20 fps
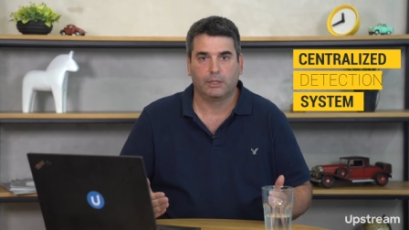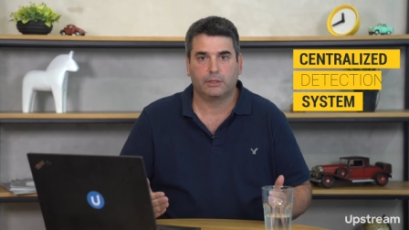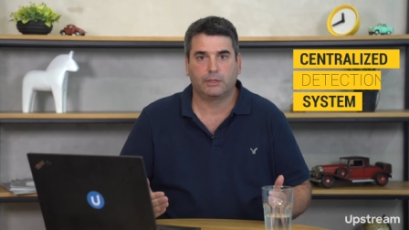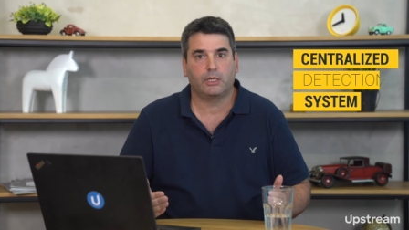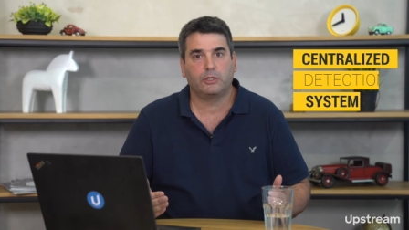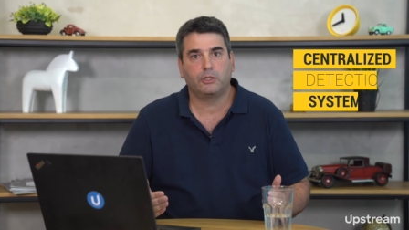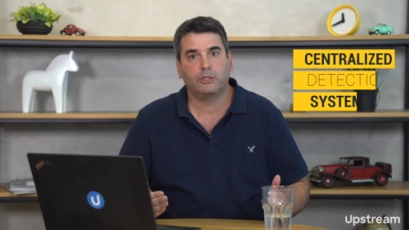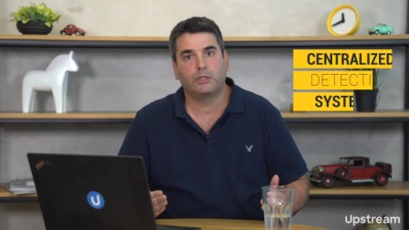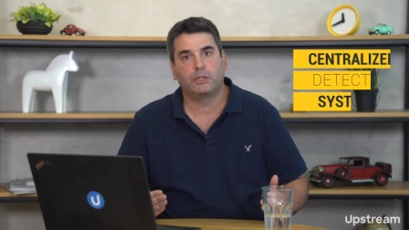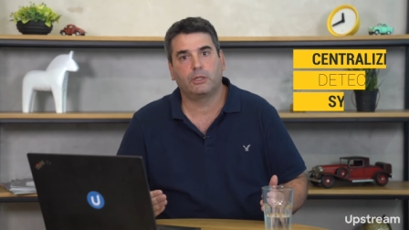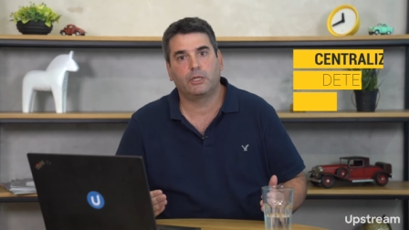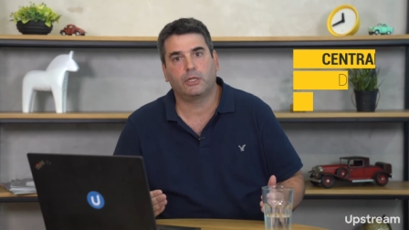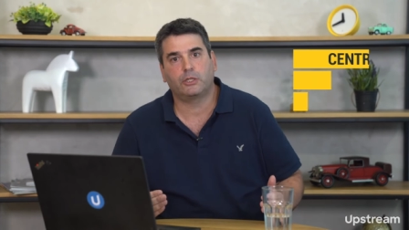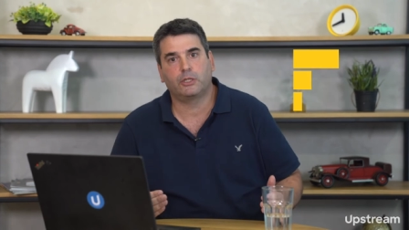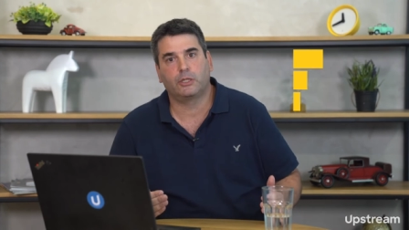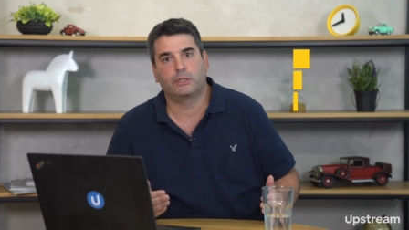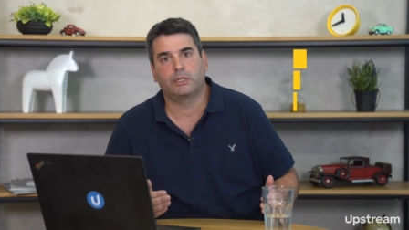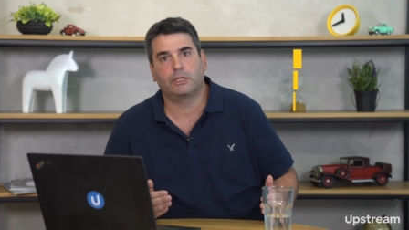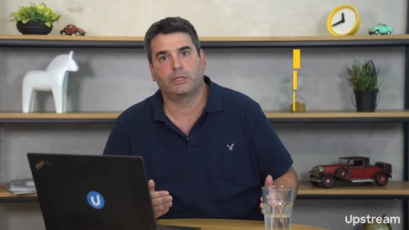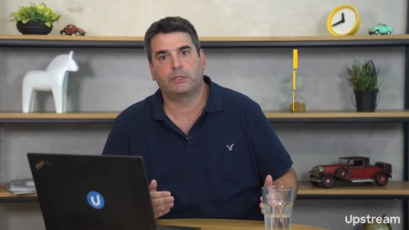Such a
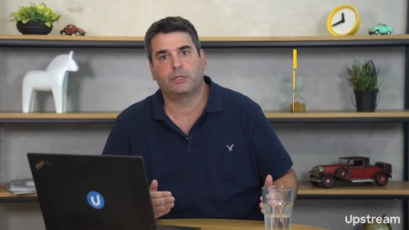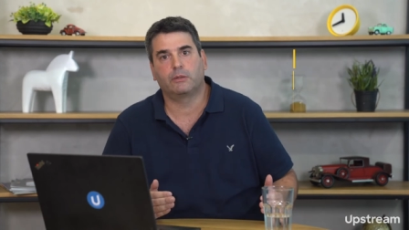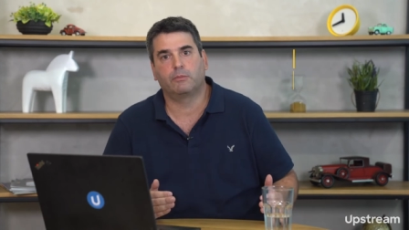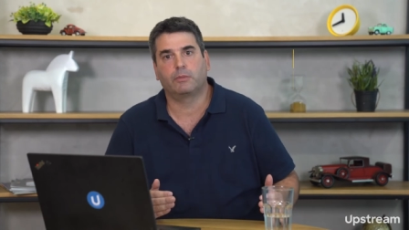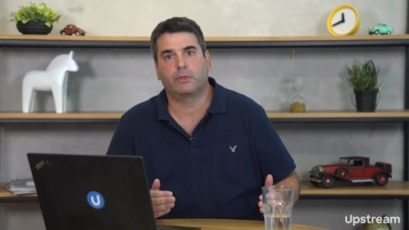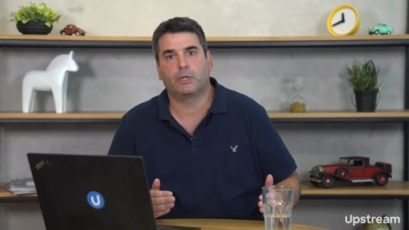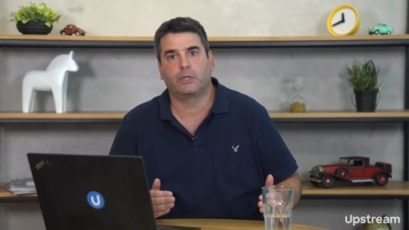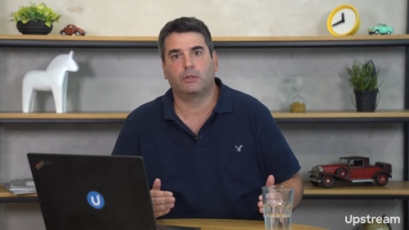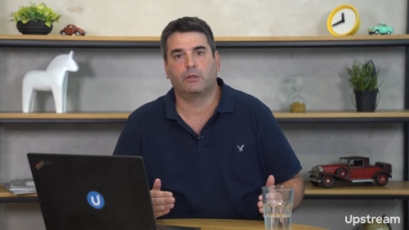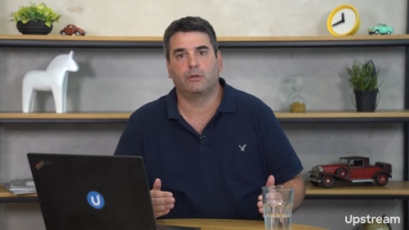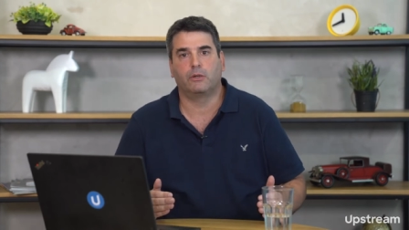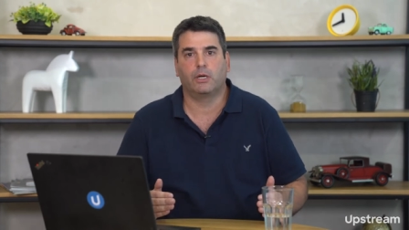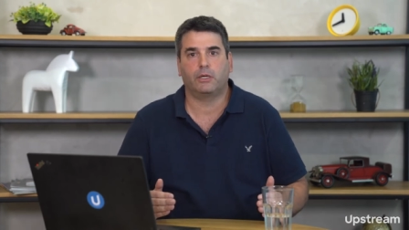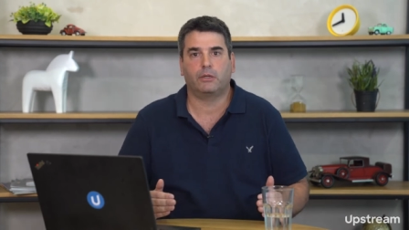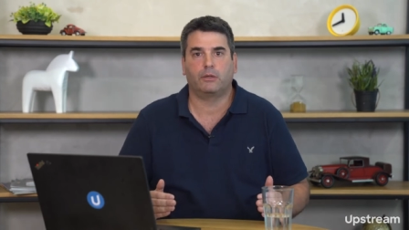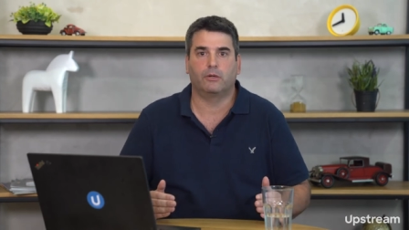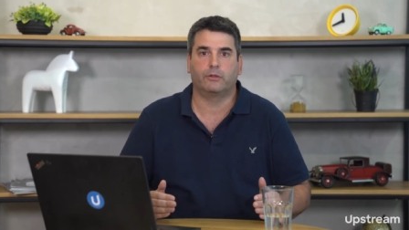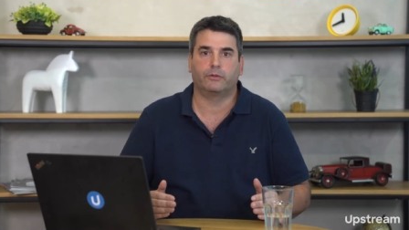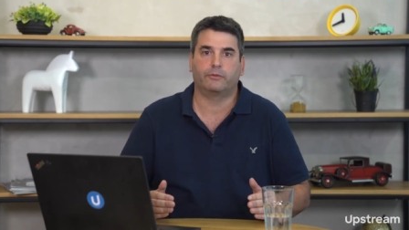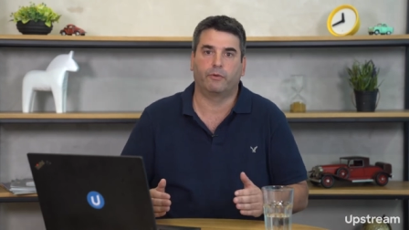detection system can
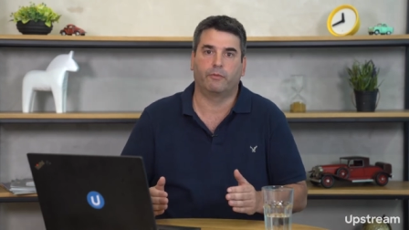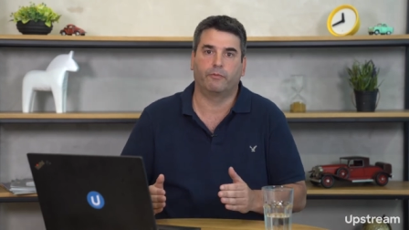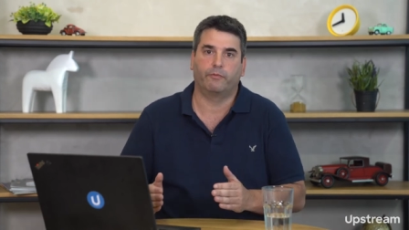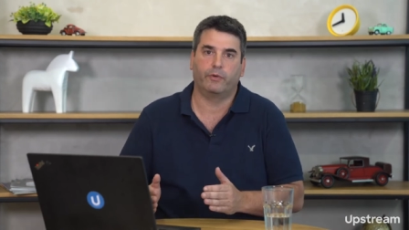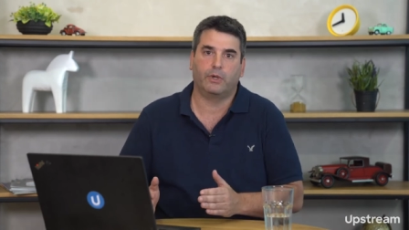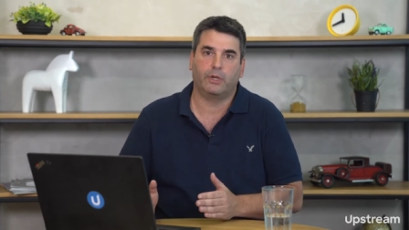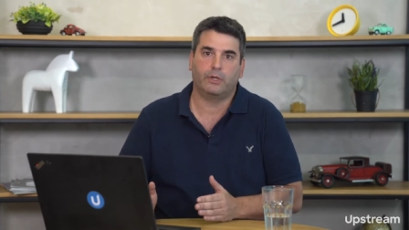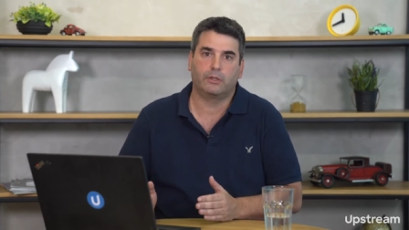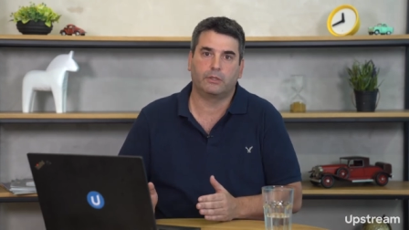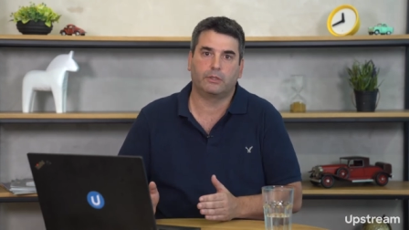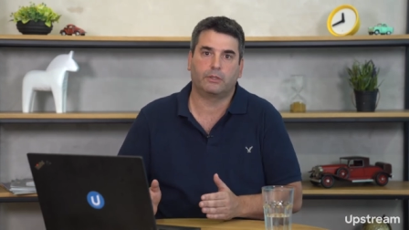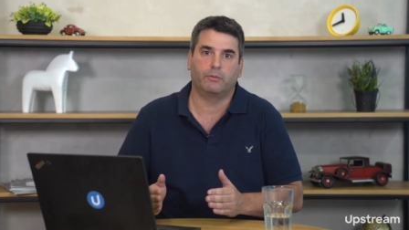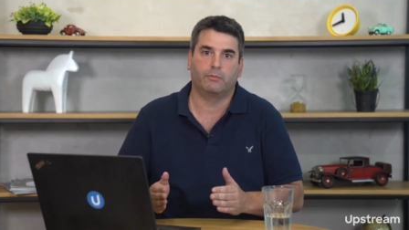collect logs from vehicles,